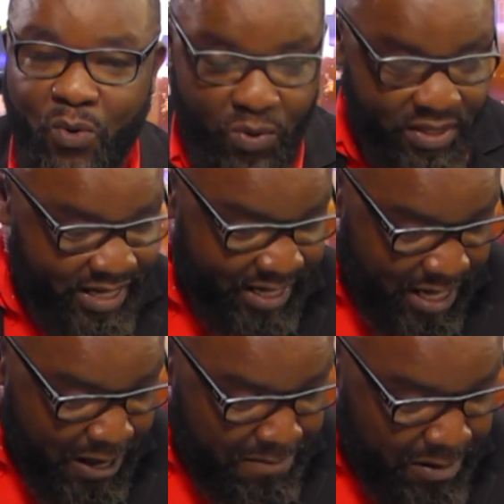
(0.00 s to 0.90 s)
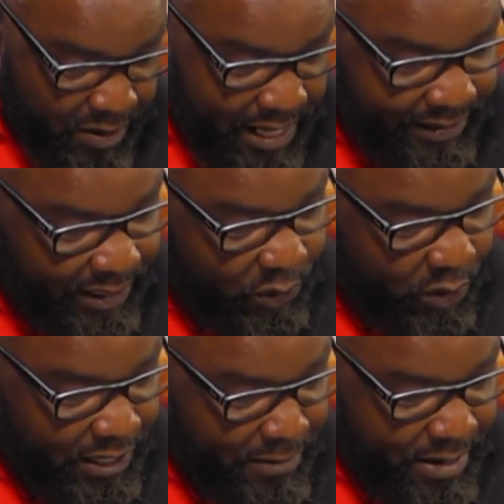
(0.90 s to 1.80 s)
the whole day. People are still
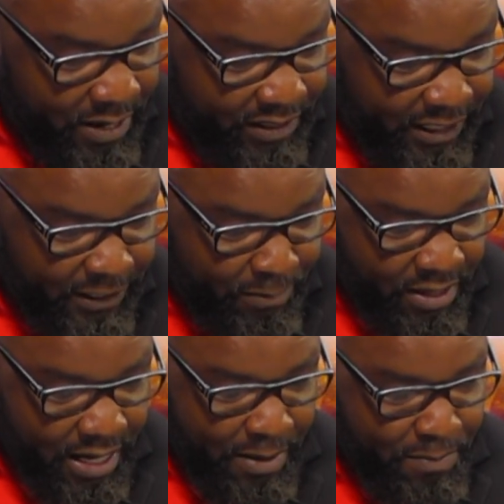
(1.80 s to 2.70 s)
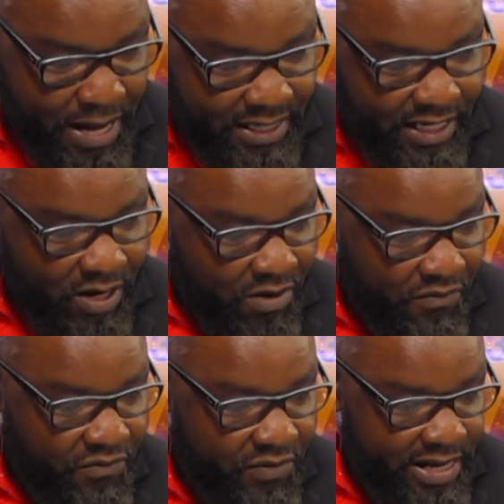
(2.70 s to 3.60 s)
talking about it. A parting
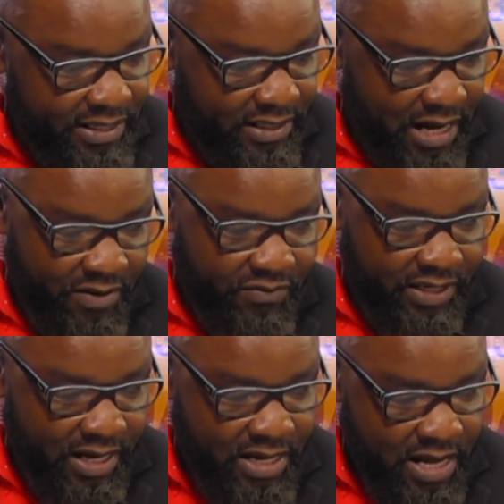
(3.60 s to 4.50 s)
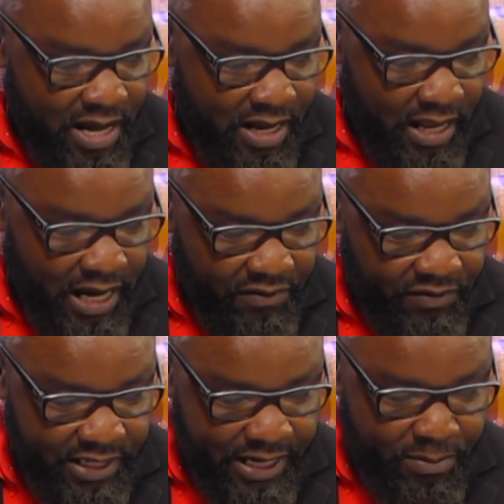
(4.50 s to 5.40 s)
of friends after a
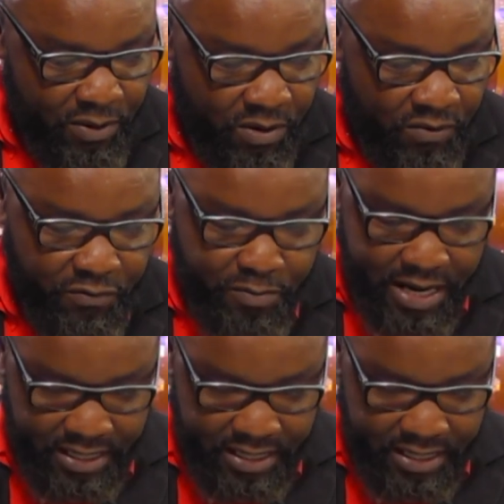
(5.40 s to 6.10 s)
lifetime of